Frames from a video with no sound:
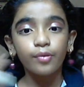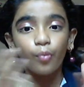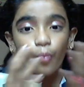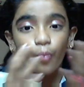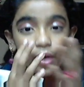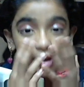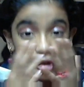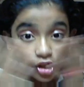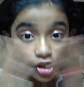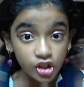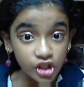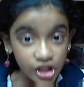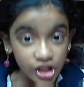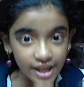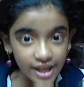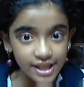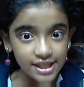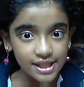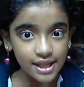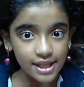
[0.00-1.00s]
and when
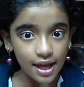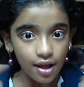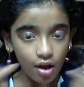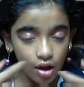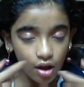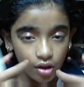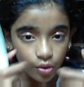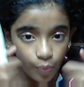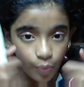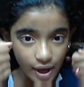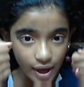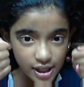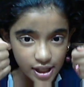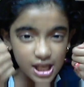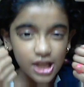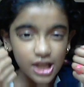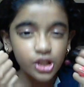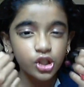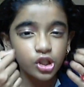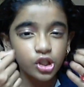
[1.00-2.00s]
your cheeks, the
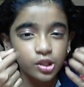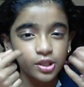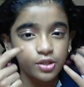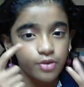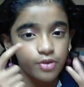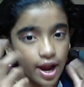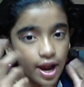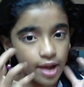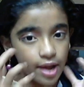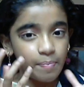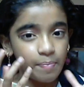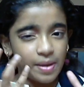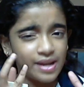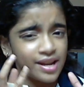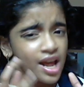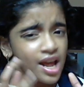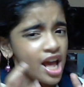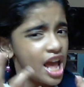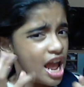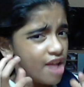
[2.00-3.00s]
Vaseline should dry
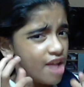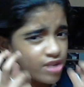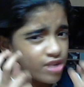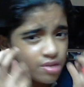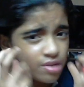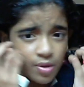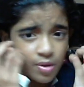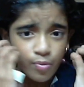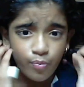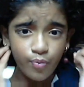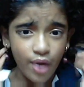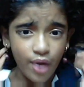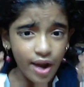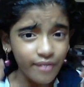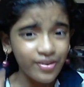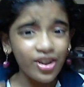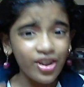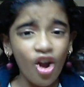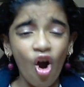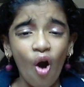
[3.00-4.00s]
a bit. If it will
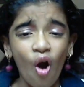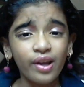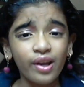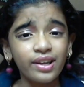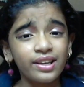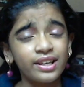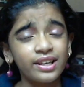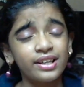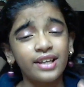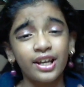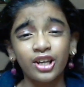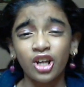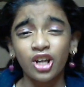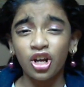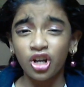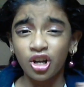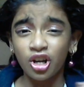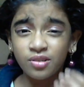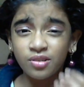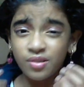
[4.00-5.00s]
be very oily,
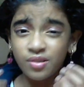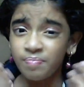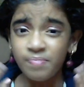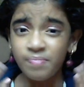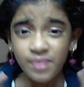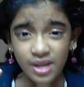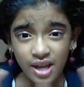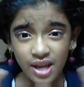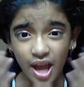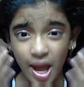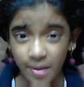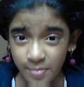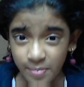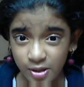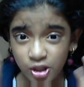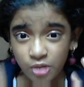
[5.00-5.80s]
then you're not be